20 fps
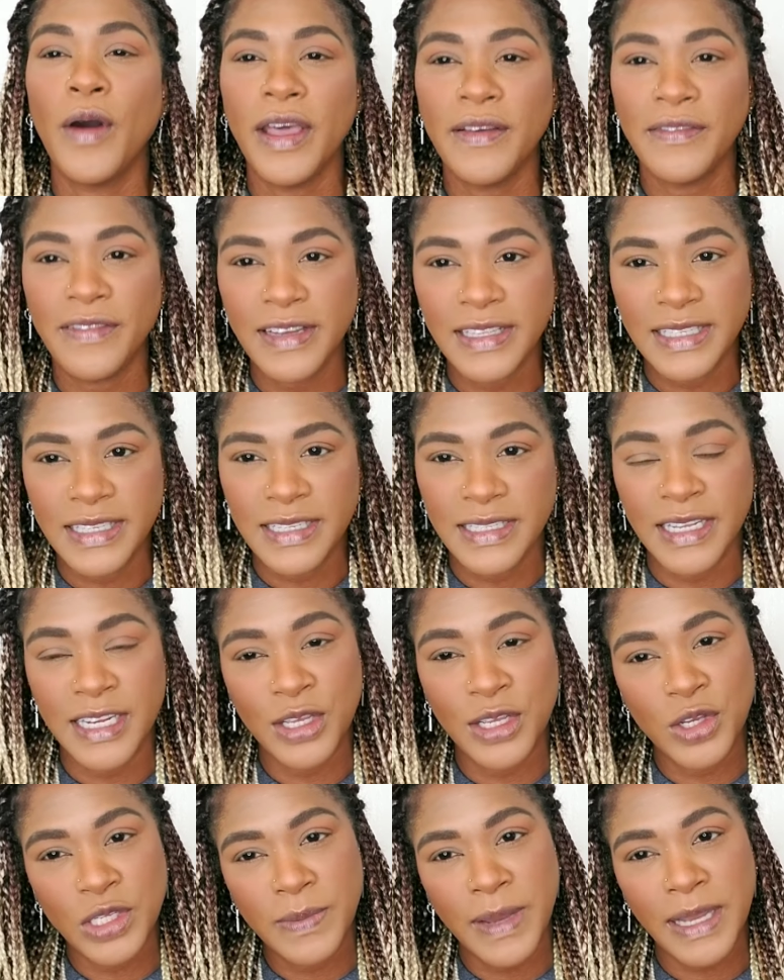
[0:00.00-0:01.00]
however it is,
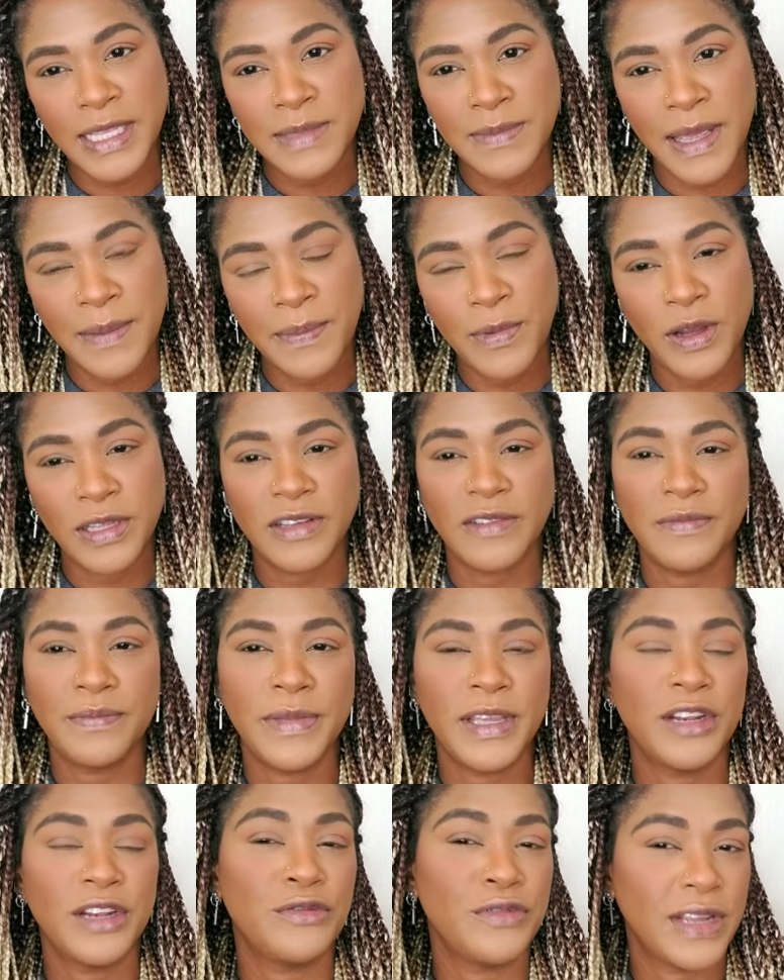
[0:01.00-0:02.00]
and it goes back to my point
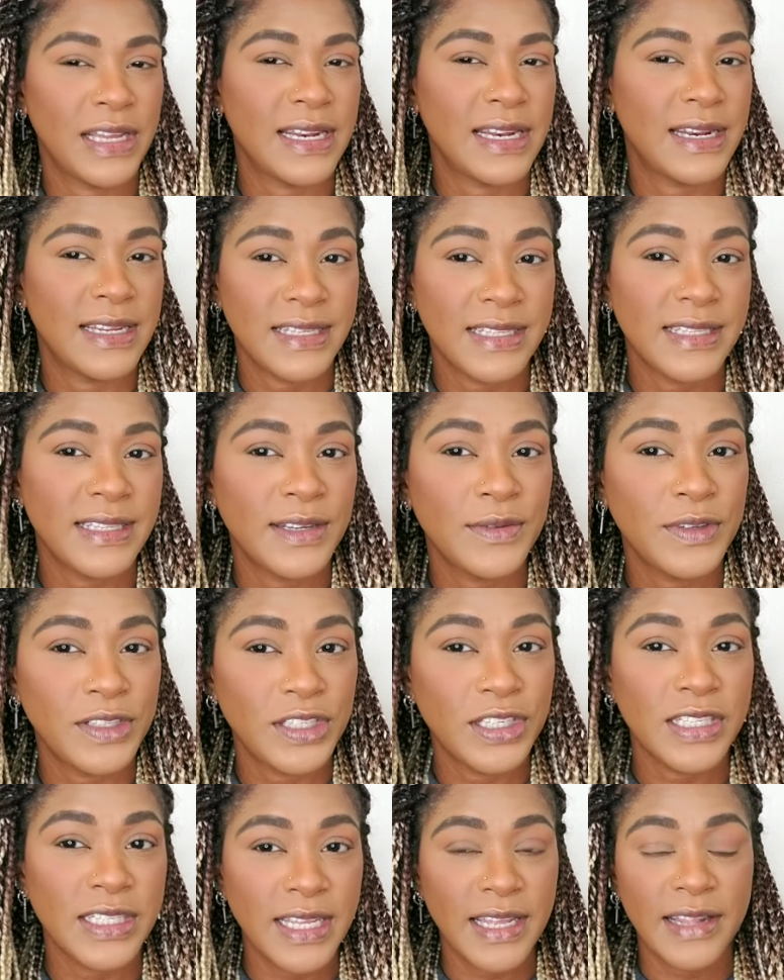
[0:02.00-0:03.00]
of being realistic
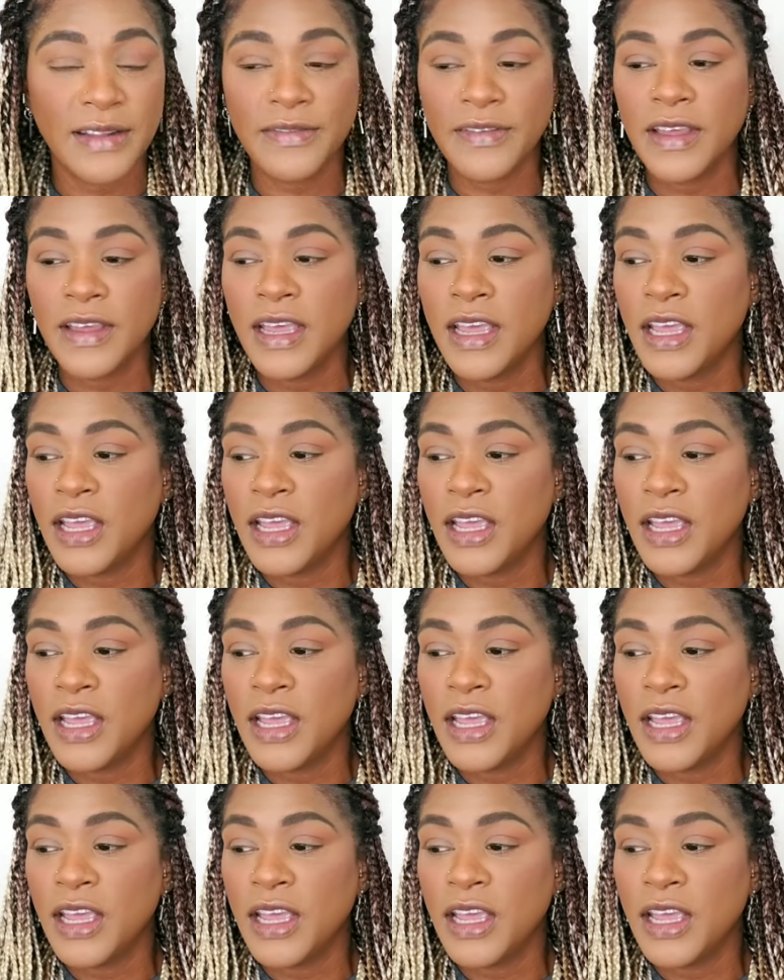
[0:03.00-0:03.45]
with yourself